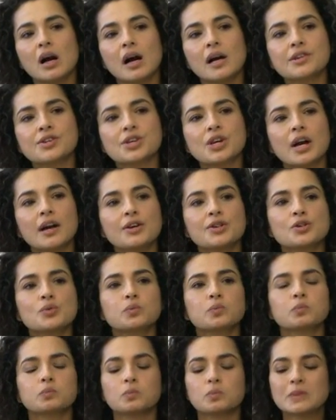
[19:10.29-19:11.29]
a judge
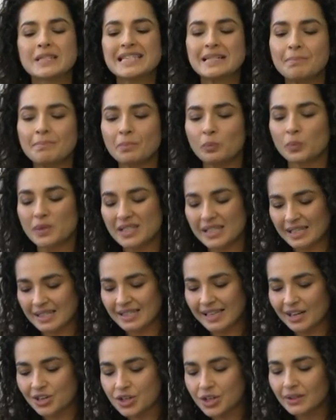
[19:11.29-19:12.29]
was
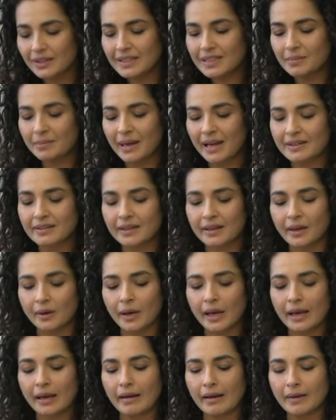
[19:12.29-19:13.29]
essentially demanding
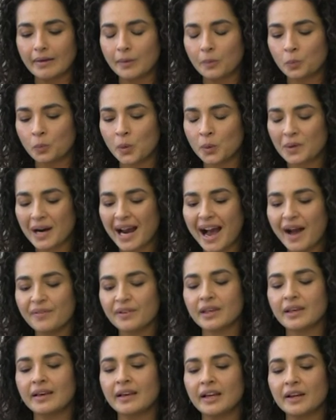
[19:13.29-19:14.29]
it. We were
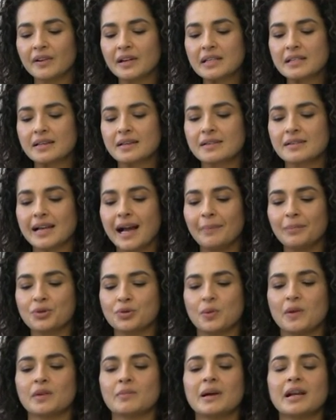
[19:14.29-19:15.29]
having a hearing to
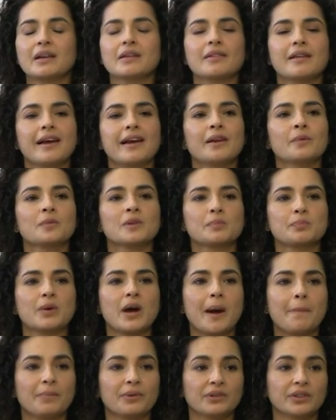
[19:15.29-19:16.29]
establish whether my client was
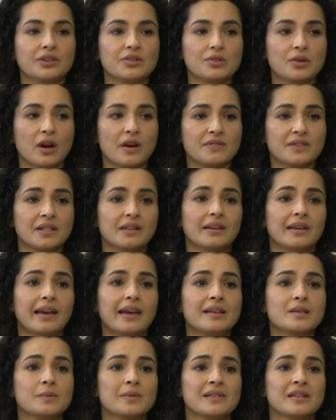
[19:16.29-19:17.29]
properly served and the
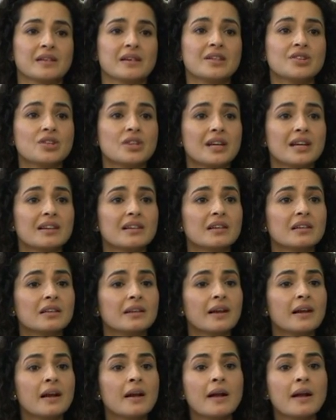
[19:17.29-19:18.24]
case was initiated.